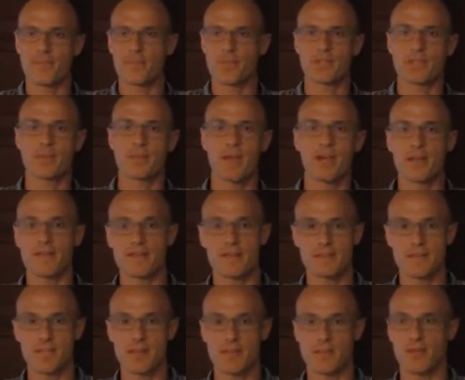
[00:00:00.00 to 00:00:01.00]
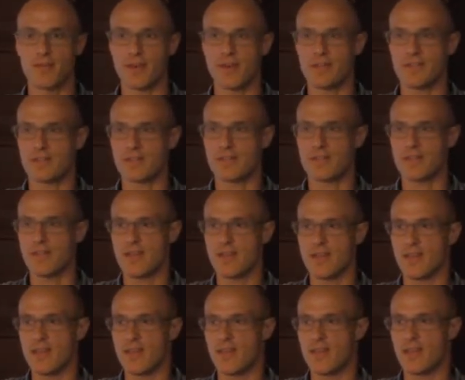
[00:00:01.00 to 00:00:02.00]
some kind of stimulus
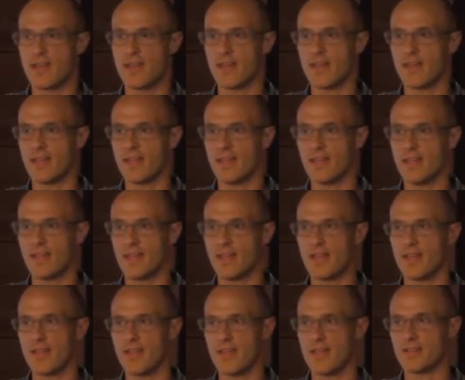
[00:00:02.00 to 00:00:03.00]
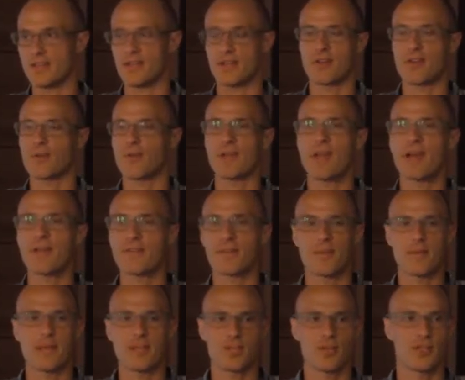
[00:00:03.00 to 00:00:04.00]
that is like a
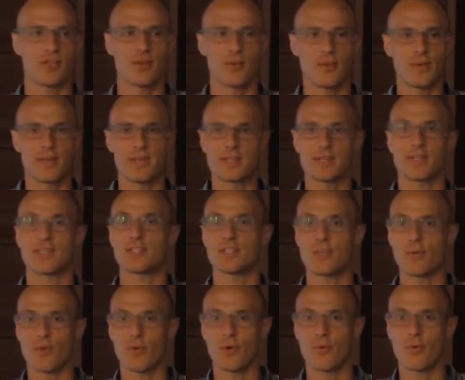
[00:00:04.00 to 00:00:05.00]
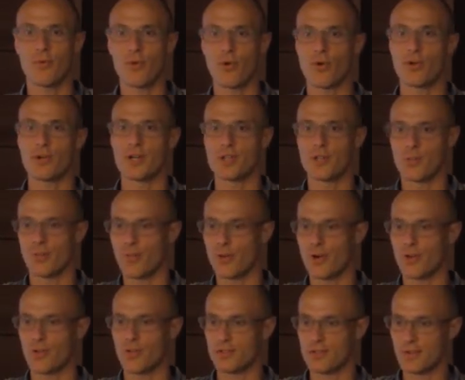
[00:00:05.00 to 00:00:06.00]
reaffirmation that we exist and we're important in the
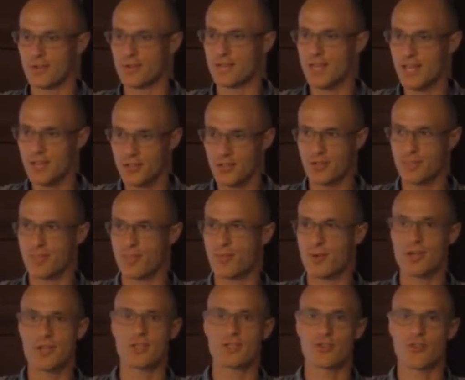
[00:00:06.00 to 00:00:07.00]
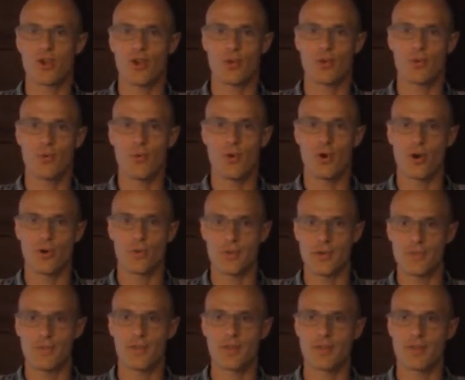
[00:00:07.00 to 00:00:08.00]
world. So it's actually a pretty strong reward when
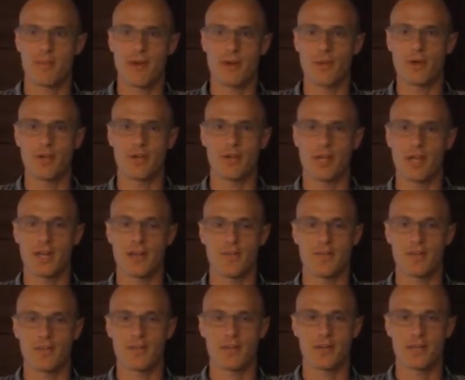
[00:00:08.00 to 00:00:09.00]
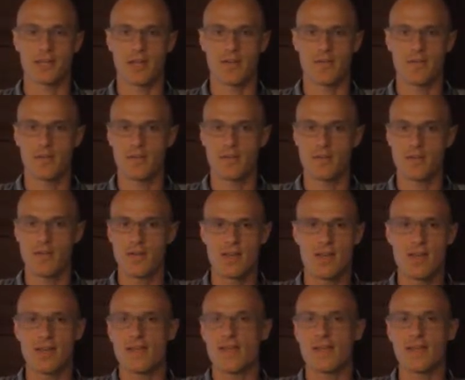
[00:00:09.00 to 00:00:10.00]
you think about what you're getting from your cell phone.
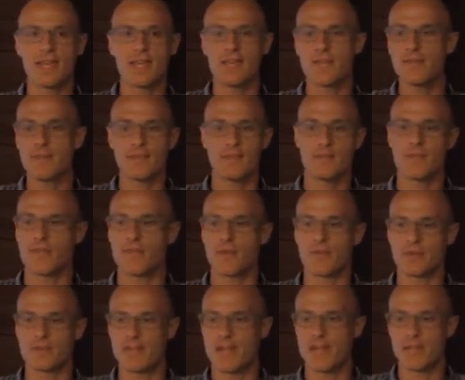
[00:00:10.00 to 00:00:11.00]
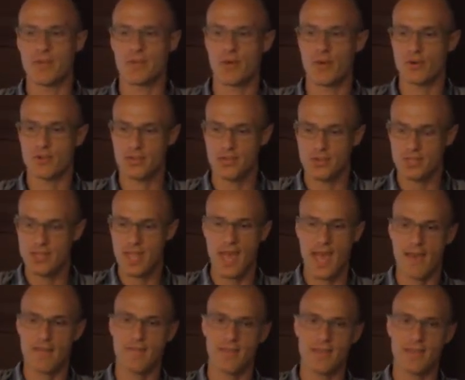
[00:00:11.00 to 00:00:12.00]
That even if the phone's not yours, just
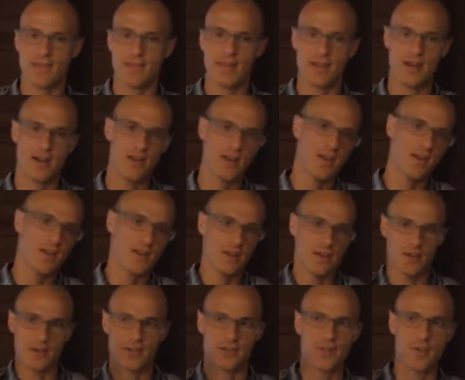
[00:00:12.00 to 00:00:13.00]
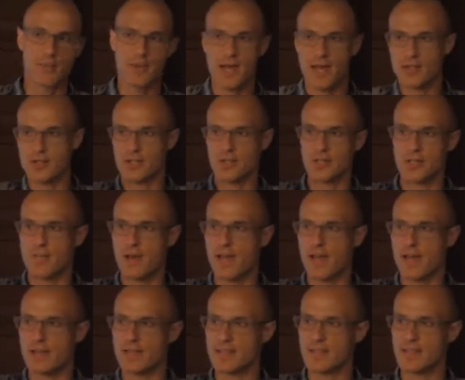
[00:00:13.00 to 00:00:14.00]
having it there, your subconscious
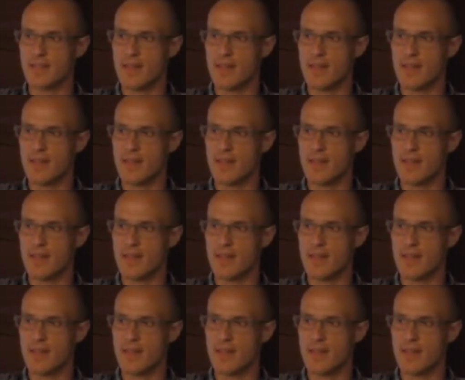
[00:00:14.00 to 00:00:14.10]
mind